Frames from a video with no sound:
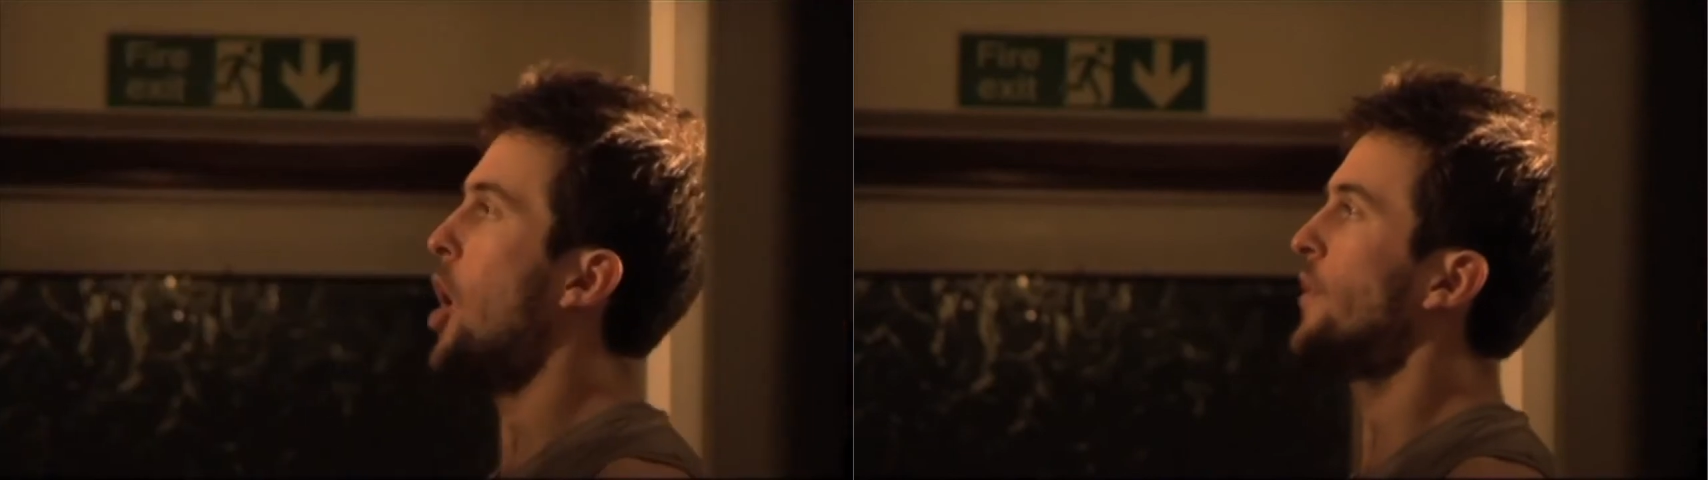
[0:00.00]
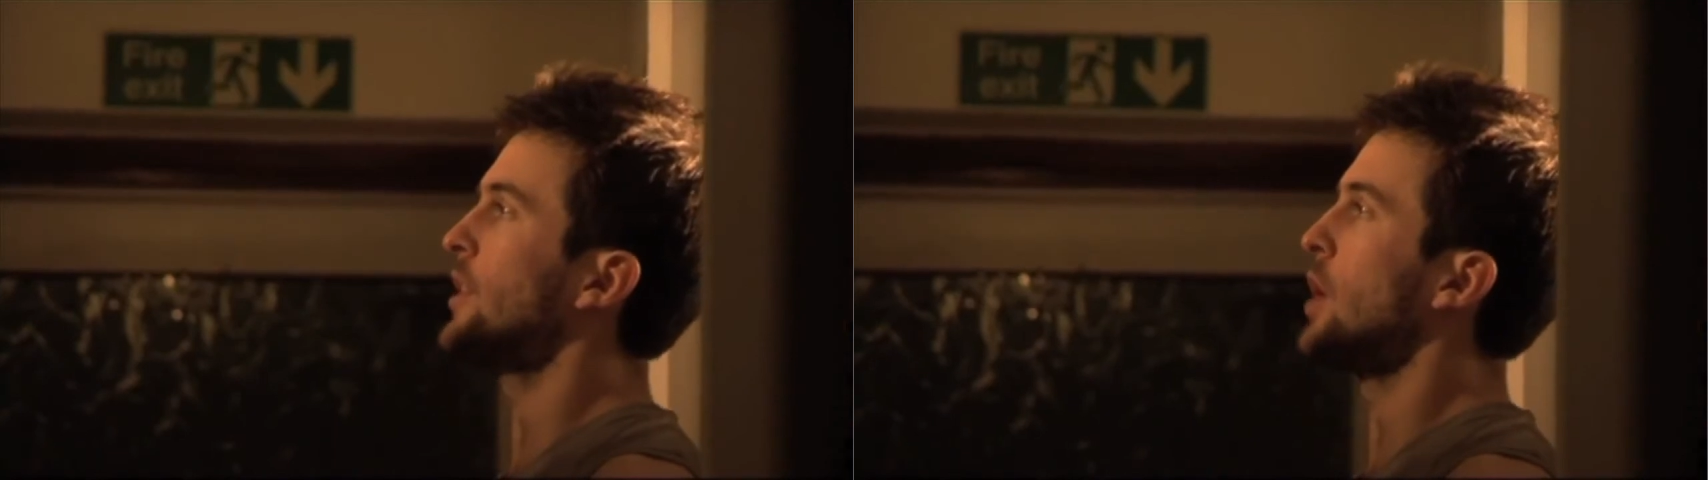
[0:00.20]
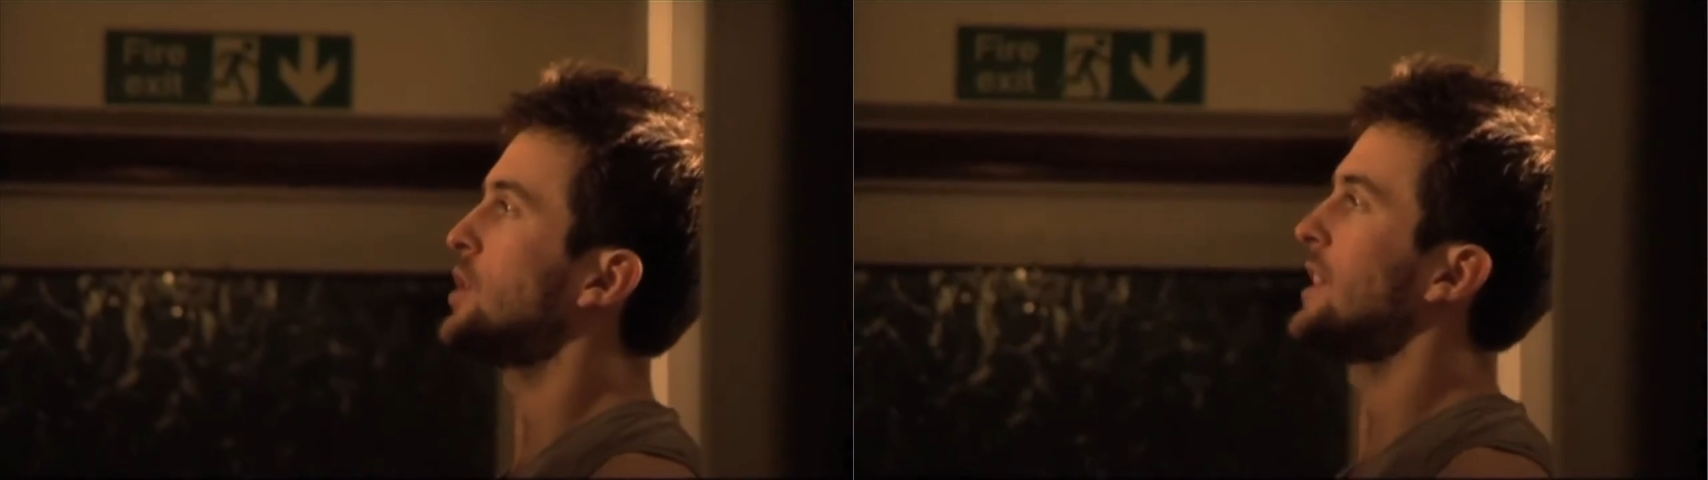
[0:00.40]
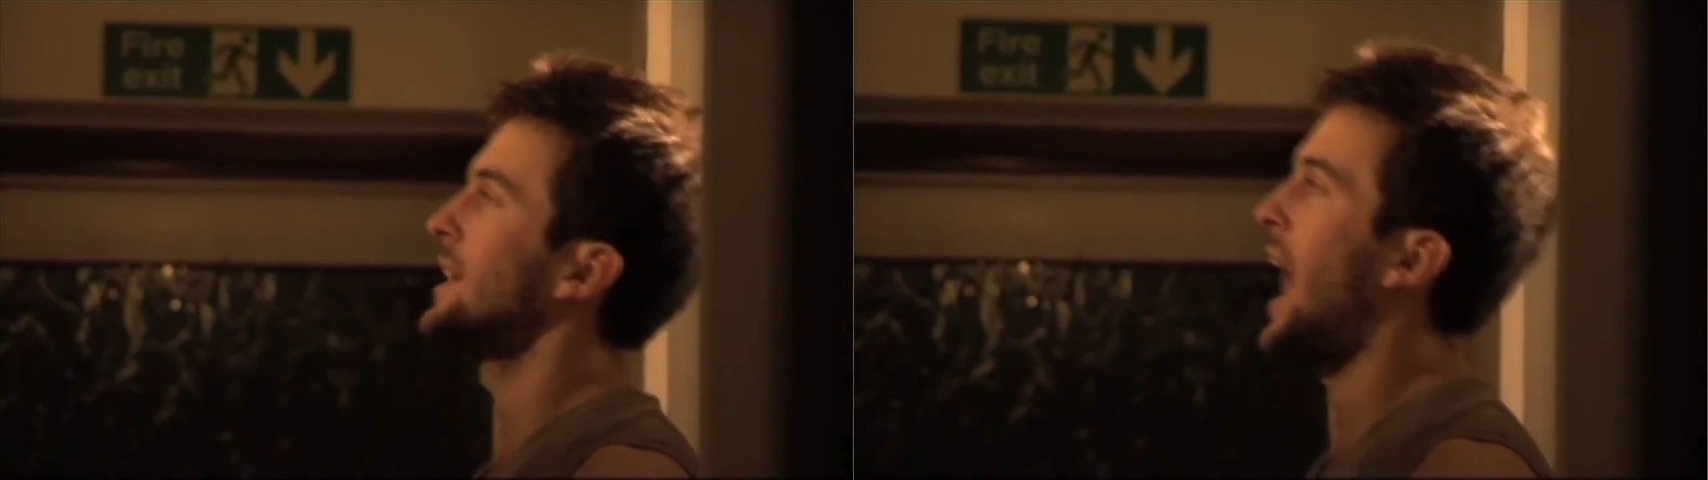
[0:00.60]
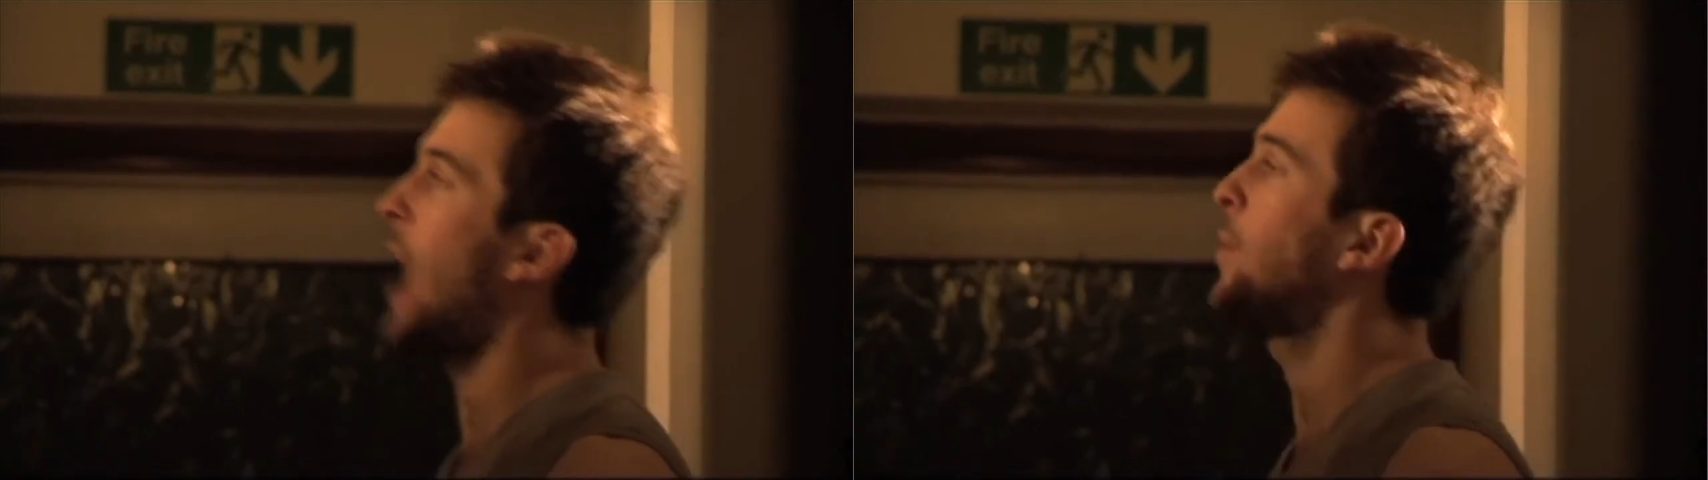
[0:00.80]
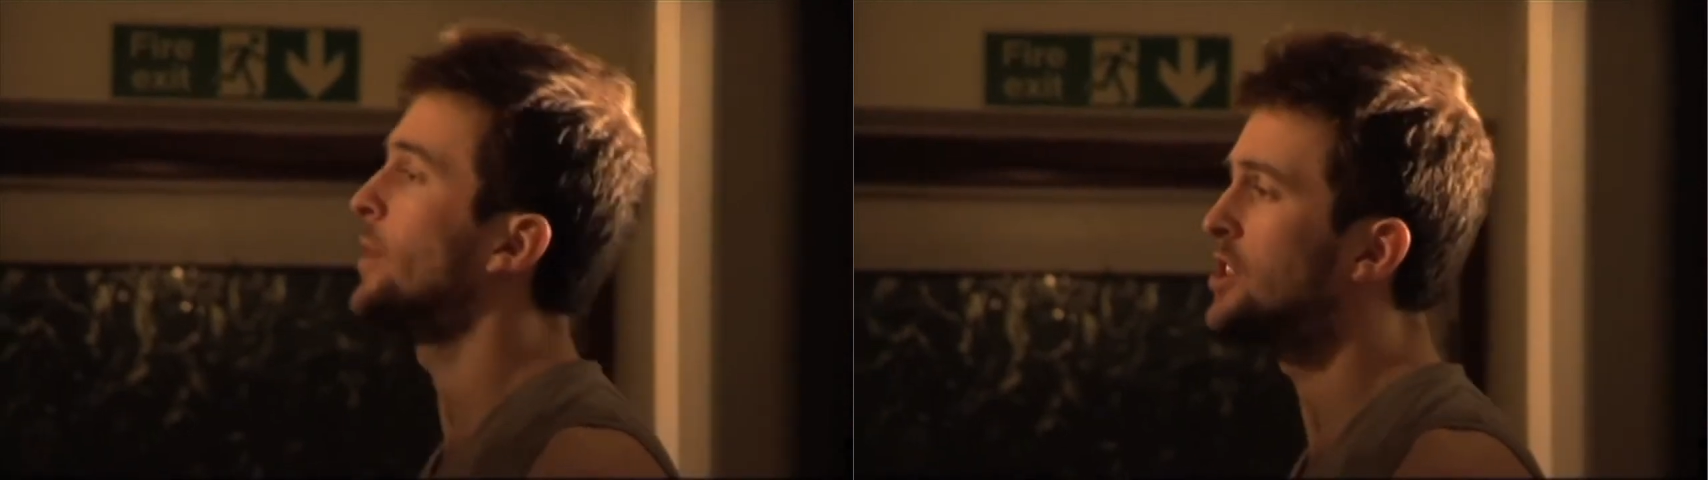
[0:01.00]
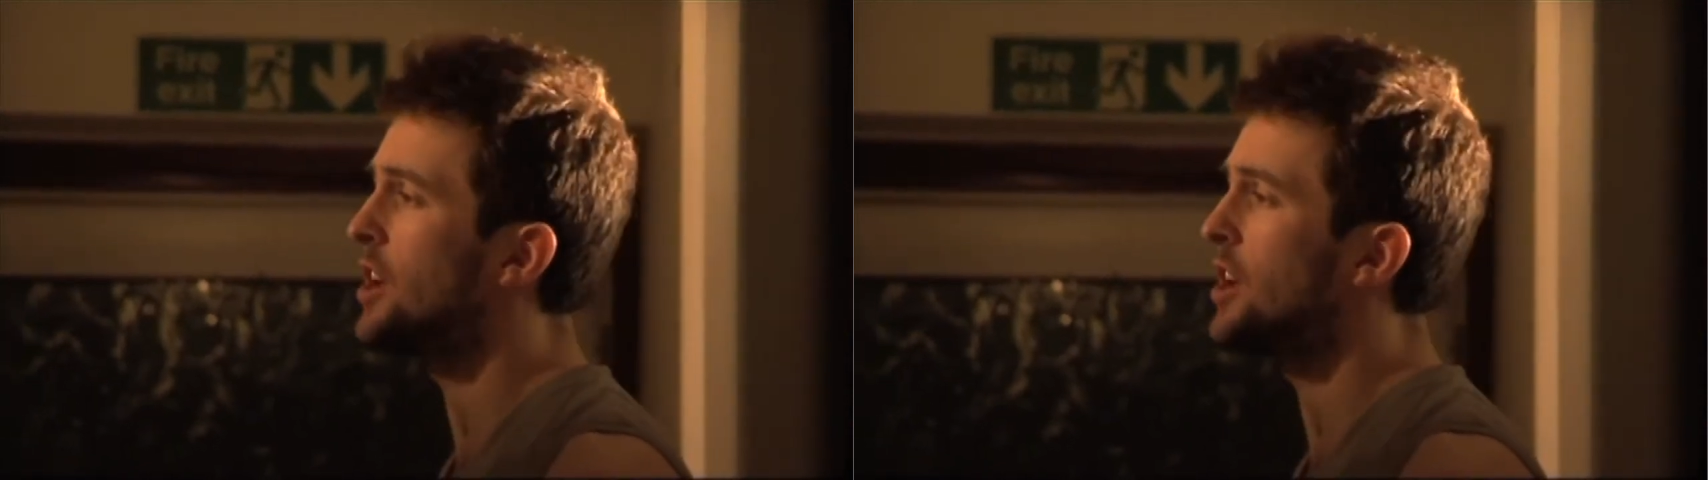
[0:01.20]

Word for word: Overdosing happened.